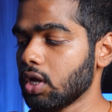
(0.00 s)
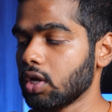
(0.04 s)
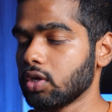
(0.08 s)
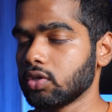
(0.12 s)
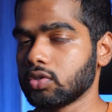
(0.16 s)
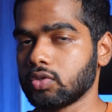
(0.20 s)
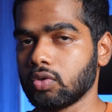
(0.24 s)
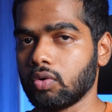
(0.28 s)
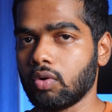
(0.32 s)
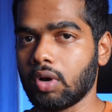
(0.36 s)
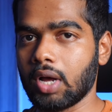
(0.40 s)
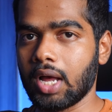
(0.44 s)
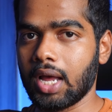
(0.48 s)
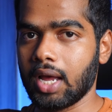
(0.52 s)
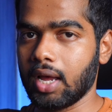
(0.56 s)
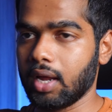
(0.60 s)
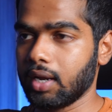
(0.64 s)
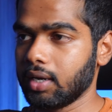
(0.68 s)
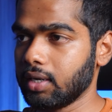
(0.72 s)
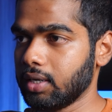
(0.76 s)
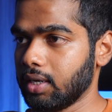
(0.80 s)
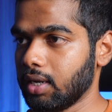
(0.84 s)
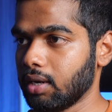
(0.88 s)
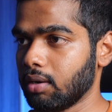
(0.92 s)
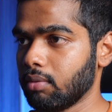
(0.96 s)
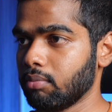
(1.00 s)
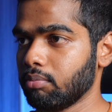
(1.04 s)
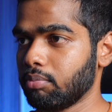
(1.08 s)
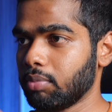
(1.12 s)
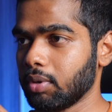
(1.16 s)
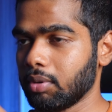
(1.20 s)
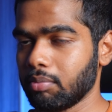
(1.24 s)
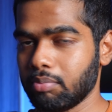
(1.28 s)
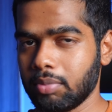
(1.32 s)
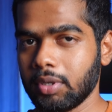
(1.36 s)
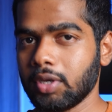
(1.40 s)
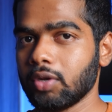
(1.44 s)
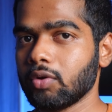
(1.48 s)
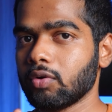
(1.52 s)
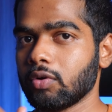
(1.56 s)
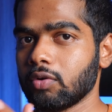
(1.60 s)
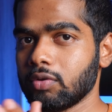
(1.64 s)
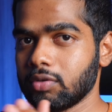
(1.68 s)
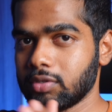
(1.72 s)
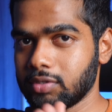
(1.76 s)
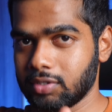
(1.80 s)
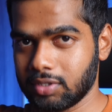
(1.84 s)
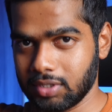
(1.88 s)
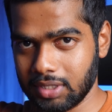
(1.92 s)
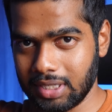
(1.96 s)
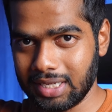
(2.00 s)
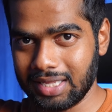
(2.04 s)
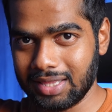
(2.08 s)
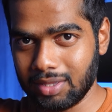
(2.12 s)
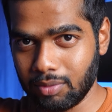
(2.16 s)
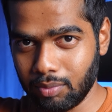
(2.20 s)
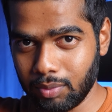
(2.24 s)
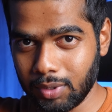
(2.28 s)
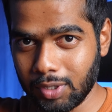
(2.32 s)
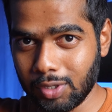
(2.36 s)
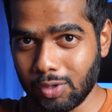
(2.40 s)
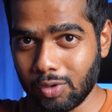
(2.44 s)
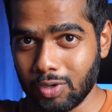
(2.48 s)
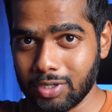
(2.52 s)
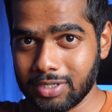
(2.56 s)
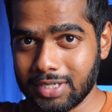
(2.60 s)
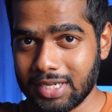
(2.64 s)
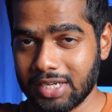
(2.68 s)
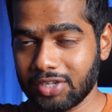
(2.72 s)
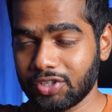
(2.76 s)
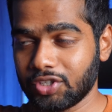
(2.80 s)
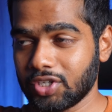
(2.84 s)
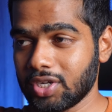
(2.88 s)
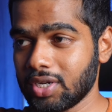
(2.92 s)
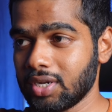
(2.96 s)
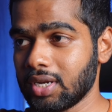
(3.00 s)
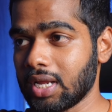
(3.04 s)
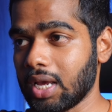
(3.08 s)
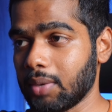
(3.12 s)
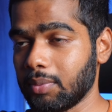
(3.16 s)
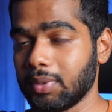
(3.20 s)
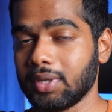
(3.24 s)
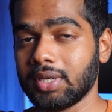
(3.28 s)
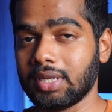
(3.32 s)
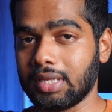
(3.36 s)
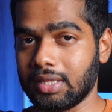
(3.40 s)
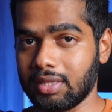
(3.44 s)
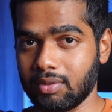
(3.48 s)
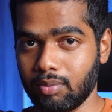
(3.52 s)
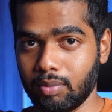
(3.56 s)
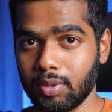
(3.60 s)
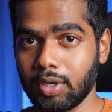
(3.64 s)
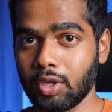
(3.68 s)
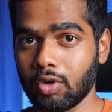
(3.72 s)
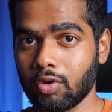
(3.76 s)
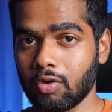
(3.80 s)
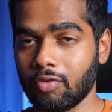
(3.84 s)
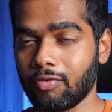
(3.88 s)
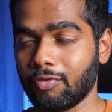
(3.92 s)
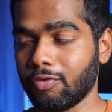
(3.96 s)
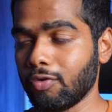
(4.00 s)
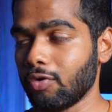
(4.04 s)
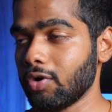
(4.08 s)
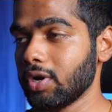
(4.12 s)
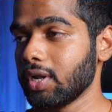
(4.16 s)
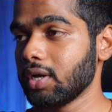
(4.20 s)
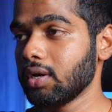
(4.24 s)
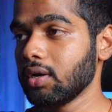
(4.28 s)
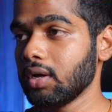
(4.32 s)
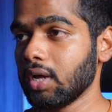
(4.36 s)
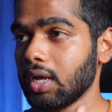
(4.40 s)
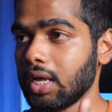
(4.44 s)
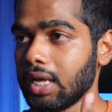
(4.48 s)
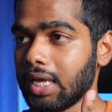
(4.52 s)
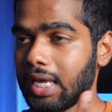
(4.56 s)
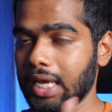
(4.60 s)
So I dump B rolls in the B roll section, I mean in the B roll folder,